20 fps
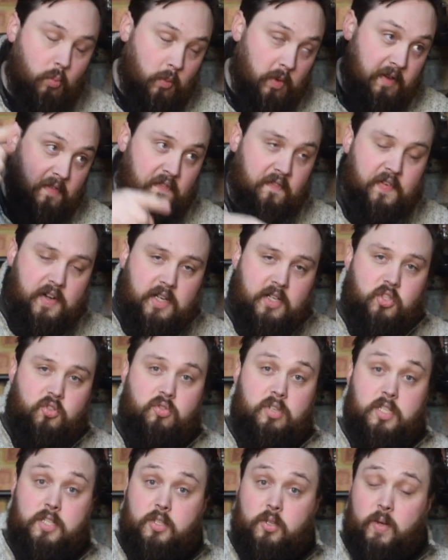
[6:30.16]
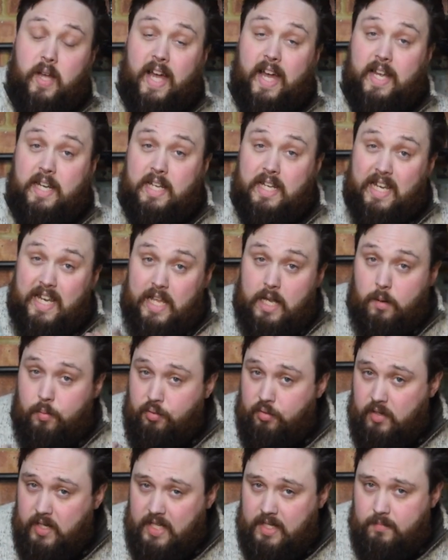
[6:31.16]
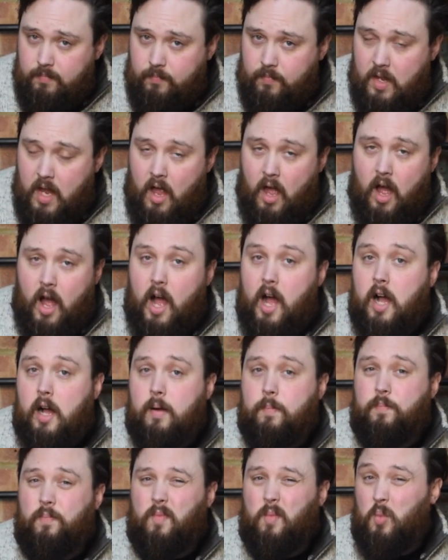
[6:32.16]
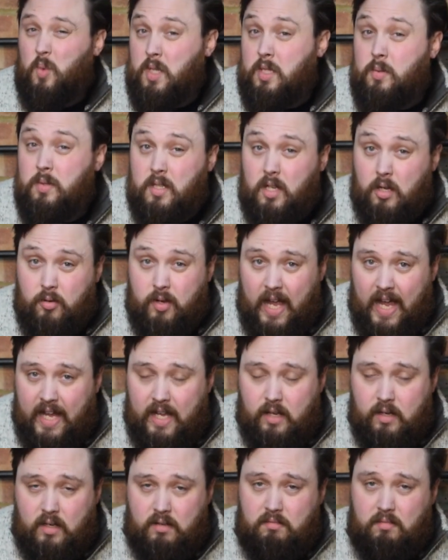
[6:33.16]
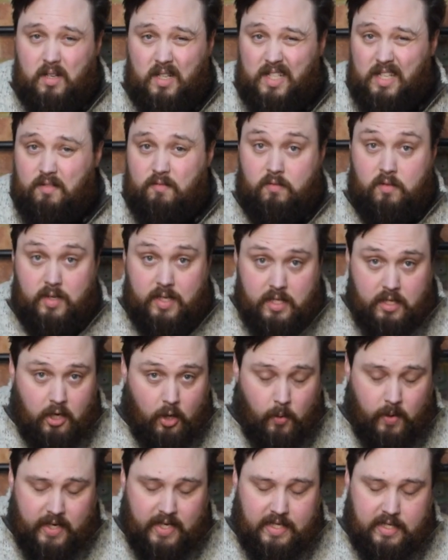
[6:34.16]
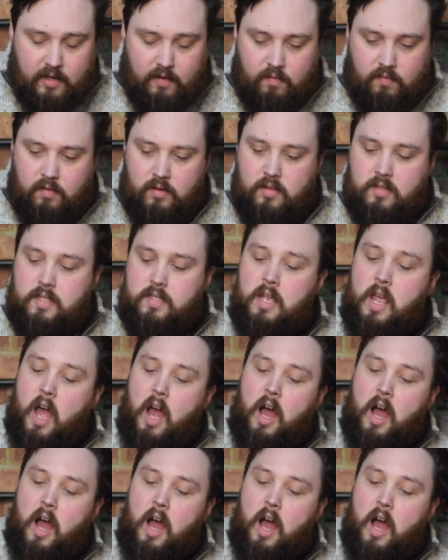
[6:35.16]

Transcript: my first dry suit had neoprene, which was okay. I didn't really know any different.